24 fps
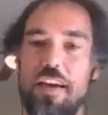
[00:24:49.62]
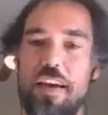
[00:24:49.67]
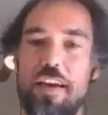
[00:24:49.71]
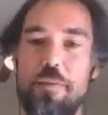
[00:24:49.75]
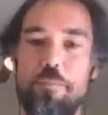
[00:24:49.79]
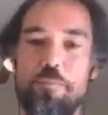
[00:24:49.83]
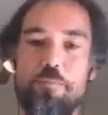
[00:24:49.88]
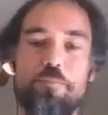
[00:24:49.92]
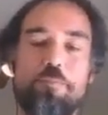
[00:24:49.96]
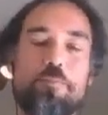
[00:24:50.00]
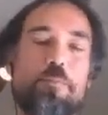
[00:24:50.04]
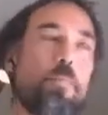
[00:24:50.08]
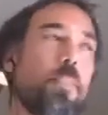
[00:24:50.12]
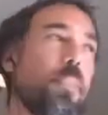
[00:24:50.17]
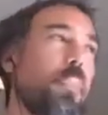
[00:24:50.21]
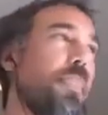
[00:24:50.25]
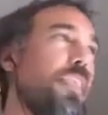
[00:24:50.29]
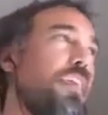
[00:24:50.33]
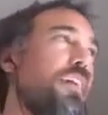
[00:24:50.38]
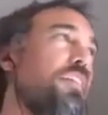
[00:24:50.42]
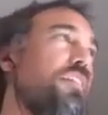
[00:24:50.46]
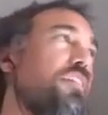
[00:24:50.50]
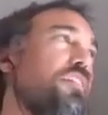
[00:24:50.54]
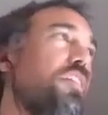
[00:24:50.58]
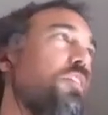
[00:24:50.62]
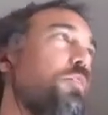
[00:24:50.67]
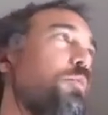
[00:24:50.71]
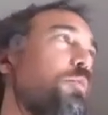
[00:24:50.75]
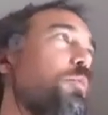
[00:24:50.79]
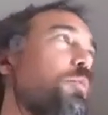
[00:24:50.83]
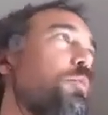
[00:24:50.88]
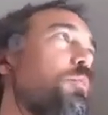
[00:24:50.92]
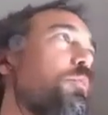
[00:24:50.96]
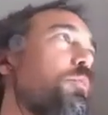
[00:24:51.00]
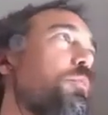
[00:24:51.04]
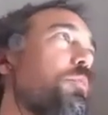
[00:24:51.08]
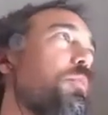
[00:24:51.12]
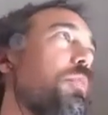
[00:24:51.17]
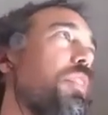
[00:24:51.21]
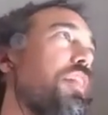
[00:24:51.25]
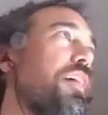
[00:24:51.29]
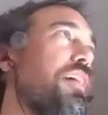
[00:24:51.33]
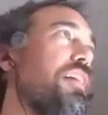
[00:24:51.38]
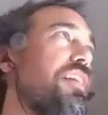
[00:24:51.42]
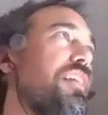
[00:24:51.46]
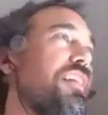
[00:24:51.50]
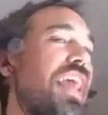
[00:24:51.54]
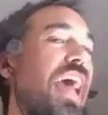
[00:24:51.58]
Um, so
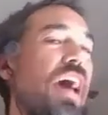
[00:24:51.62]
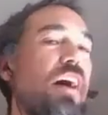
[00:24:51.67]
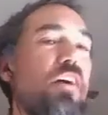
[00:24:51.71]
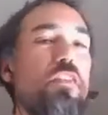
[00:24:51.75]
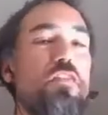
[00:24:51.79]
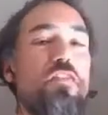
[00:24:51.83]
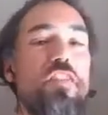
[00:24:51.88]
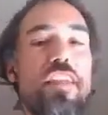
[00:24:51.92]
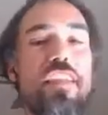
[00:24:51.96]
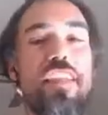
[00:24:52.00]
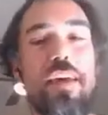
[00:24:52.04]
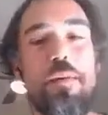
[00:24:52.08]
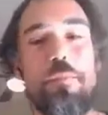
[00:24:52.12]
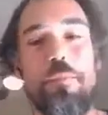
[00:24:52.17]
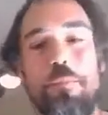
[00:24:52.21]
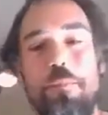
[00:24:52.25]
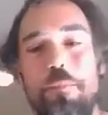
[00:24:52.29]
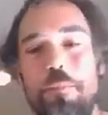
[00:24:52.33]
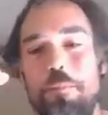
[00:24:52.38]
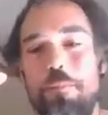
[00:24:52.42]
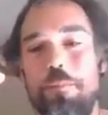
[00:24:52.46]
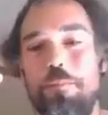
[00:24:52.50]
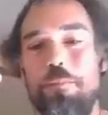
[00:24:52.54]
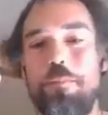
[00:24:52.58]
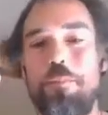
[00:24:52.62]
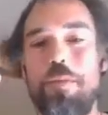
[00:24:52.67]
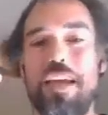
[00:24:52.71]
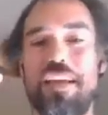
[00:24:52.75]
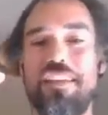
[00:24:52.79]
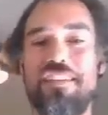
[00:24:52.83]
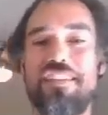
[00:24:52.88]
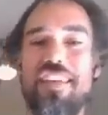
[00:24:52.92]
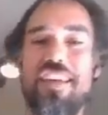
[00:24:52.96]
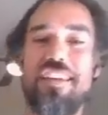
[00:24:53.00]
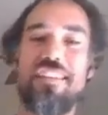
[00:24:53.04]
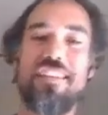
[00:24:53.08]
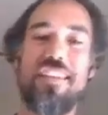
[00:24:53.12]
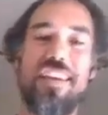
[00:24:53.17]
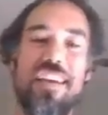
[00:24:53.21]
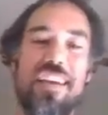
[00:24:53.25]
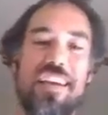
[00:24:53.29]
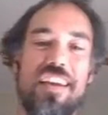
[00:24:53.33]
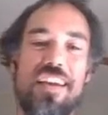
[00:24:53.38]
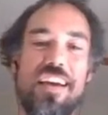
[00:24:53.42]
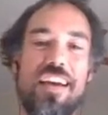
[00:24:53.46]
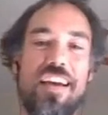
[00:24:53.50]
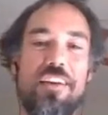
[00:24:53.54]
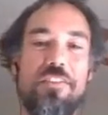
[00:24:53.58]
yeah, hopefully that makes sense.
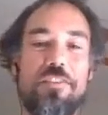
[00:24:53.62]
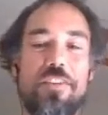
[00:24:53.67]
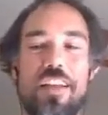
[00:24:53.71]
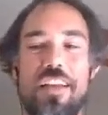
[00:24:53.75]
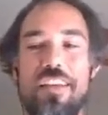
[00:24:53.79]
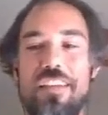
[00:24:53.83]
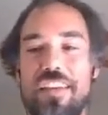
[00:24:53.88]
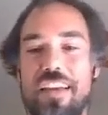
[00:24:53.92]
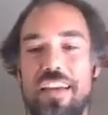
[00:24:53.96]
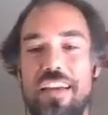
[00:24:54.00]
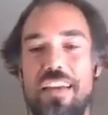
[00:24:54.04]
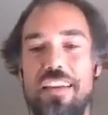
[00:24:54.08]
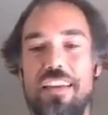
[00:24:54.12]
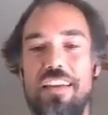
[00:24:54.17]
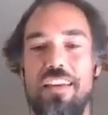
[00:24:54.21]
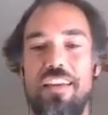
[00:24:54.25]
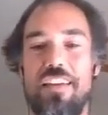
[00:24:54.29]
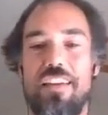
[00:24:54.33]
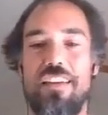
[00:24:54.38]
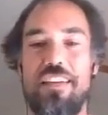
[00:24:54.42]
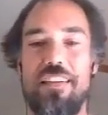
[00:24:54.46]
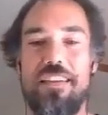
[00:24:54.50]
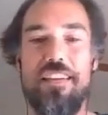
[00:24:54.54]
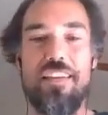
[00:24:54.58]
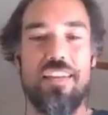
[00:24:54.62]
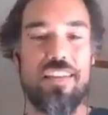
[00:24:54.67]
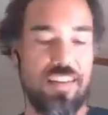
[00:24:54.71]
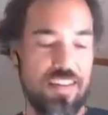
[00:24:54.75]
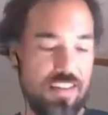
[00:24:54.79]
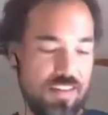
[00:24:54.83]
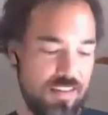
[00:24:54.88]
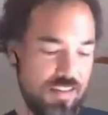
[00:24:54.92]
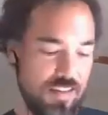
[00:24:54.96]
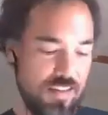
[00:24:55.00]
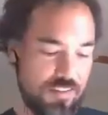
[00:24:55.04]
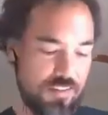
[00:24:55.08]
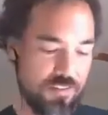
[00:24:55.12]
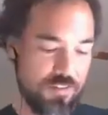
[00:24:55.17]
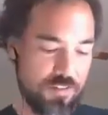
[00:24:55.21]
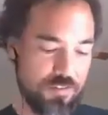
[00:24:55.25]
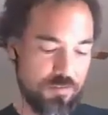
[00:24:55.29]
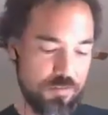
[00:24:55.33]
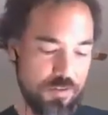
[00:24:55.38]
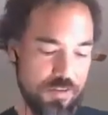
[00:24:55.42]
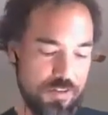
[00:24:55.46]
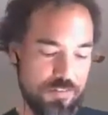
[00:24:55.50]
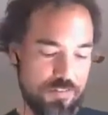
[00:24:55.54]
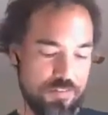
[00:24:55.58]
I, I realize I I, I sort
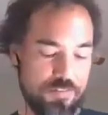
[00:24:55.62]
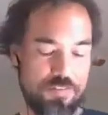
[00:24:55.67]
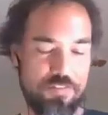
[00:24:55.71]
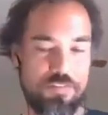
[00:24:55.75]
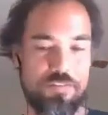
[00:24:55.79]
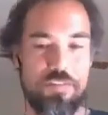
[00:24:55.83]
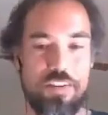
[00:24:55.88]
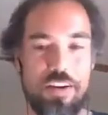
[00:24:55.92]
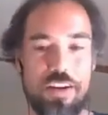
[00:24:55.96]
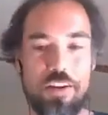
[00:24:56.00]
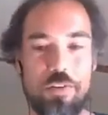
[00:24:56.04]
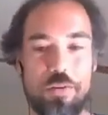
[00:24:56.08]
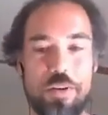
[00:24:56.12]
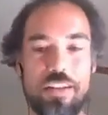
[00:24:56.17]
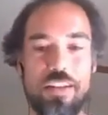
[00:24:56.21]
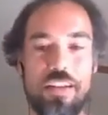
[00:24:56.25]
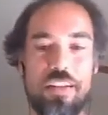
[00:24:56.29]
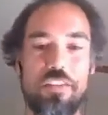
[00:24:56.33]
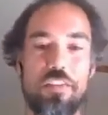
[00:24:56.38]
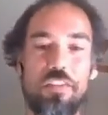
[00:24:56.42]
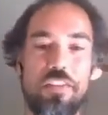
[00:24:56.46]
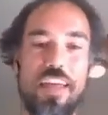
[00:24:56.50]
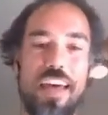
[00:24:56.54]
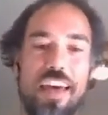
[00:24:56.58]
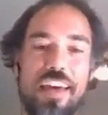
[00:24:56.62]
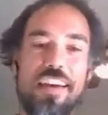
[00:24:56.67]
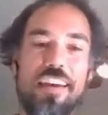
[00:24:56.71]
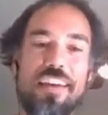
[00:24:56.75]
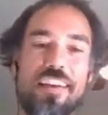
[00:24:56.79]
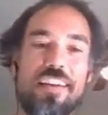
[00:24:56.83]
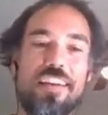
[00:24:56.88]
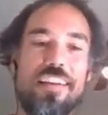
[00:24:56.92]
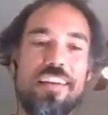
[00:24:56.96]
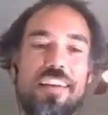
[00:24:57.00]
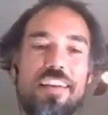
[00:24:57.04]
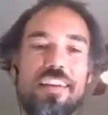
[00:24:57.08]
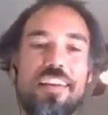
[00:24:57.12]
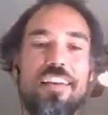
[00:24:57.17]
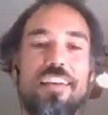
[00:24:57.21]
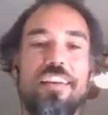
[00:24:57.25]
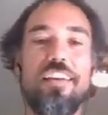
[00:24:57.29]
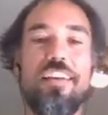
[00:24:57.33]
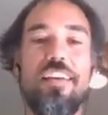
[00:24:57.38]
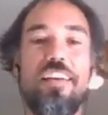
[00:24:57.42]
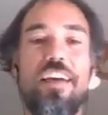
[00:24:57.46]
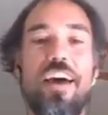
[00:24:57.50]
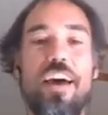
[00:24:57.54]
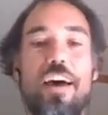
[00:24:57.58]
of went very quickly through that,
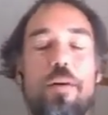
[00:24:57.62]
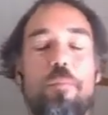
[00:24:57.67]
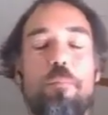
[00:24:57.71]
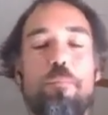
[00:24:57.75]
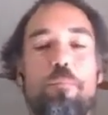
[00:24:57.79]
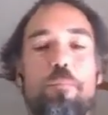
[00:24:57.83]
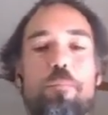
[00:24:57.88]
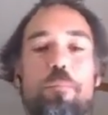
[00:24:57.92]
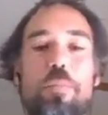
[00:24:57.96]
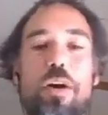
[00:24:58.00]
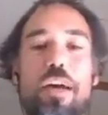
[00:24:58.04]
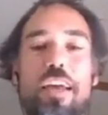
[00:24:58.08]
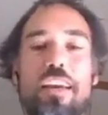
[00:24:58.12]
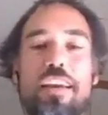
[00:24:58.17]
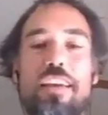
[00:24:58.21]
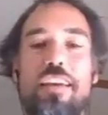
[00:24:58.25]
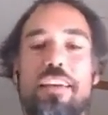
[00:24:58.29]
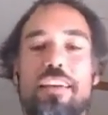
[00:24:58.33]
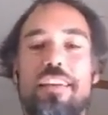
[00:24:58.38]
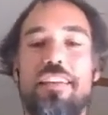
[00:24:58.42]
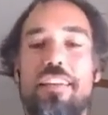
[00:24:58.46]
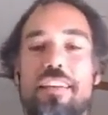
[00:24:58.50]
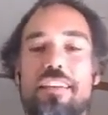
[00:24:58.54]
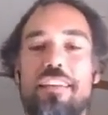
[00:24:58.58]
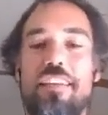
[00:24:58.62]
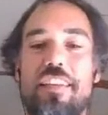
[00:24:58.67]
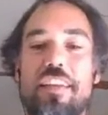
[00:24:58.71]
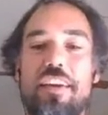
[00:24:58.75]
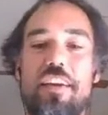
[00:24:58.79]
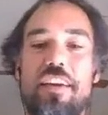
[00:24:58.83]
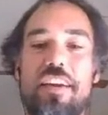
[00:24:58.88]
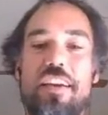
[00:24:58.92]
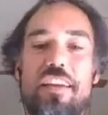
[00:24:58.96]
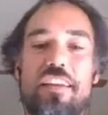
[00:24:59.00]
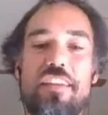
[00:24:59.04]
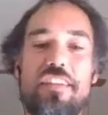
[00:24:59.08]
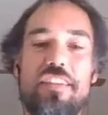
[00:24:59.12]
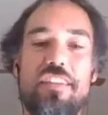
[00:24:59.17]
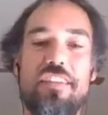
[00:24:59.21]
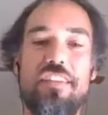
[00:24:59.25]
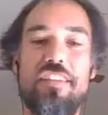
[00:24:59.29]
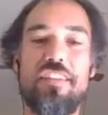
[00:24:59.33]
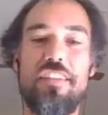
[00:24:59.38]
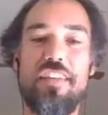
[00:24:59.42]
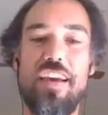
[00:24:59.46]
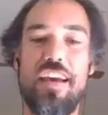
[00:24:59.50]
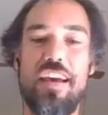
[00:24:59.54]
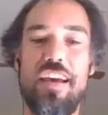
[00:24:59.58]
um, but there
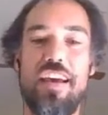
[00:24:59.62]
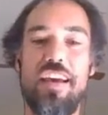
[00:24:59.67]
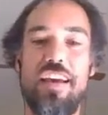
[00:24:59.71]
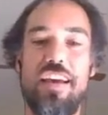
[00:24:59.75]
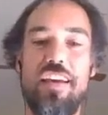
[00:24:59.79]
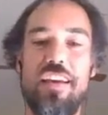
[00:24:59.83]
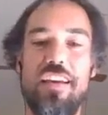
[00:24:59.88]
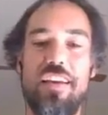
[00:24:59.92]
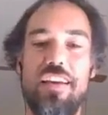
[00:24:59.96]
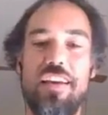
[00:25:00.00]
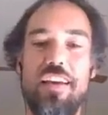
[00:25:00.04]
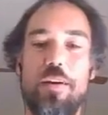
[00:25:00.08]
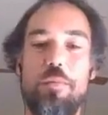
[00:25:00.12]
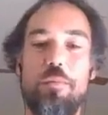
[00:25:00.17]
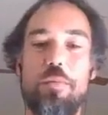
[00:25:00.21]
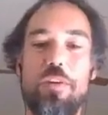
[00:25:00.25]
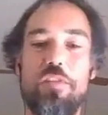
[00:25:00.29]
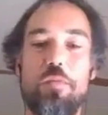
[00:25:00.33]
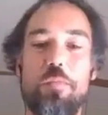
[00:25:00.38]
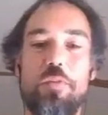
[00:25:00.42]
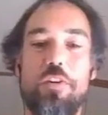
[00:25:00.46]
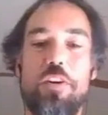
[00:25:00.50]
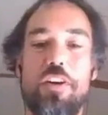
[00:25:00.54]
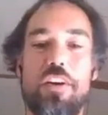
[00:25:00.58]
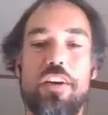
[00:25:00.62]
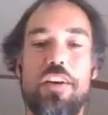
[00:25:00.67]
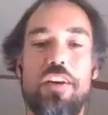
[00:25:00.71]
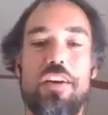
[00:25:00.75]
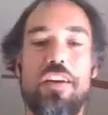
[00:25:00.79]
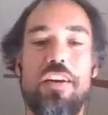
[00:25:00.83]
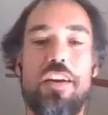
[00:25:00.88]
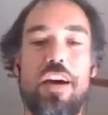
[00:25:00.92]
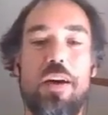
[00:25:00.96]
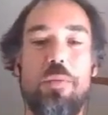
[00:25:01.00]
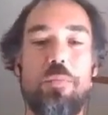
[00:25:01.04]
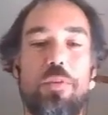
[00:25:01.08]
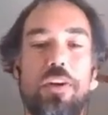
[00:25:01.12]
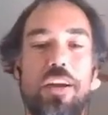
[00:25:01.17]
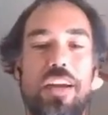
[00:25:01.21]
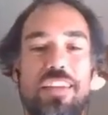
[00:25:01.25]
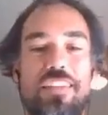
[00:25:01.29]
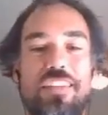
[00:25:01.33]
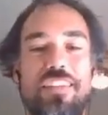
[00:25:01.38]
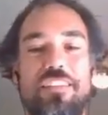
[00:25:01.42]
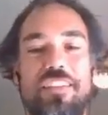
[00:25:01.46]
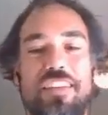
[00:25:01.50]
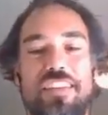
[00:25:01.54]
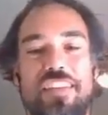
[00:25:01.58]
is uh, a much more
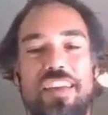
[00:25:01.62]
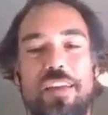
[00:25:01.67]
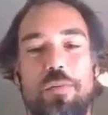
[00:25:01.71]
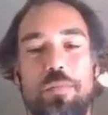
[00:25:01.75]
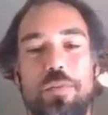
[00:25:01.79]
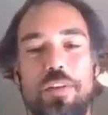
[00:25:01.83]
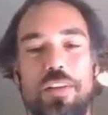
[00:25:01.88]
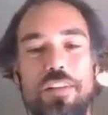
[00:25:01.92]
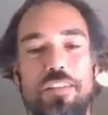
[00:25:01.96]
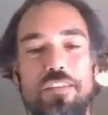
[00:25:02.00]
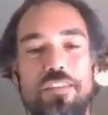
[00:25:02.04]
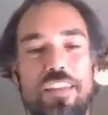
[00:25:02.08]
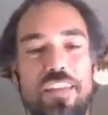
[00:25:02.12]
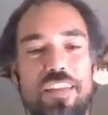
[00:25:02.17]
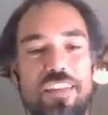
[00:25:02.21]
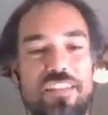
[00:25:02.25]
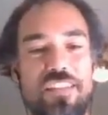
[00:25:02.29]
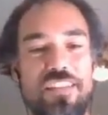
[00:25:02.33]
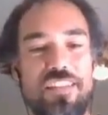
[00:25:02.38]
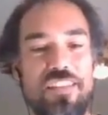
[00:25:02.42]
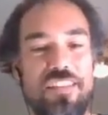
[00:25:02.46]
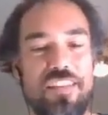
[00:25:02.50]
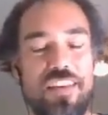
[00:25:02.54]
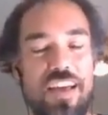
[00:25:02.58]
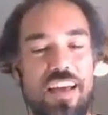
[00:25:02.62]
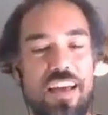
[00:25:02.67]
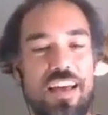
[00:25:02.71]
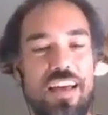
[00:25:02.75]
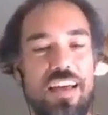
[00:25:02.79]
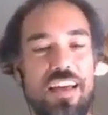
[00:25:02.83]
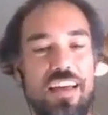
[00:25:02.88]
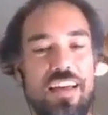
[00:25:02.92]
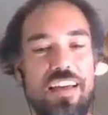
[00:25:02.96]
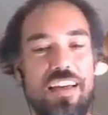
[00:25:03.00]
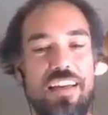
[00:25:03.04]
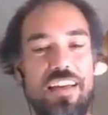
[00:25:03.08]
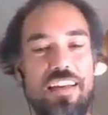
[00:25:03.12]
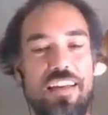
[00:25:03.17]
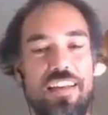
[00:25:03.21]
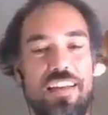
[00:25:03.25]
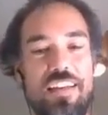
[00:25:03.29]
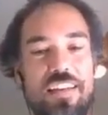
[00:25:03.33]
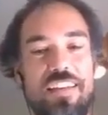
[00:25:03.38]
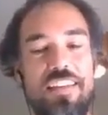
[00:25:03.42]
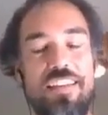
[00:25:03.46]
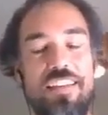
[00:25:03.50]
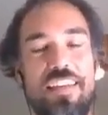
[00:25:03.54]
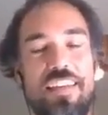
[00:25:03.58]
comprehensive example of this uh,
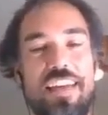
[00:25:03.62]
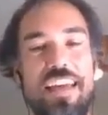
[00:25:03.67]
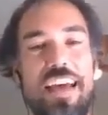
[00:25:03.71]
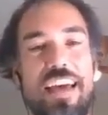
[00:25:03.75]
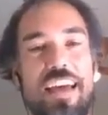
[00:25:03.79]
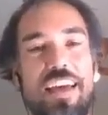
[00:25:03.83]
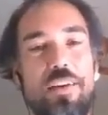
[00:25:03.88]
in the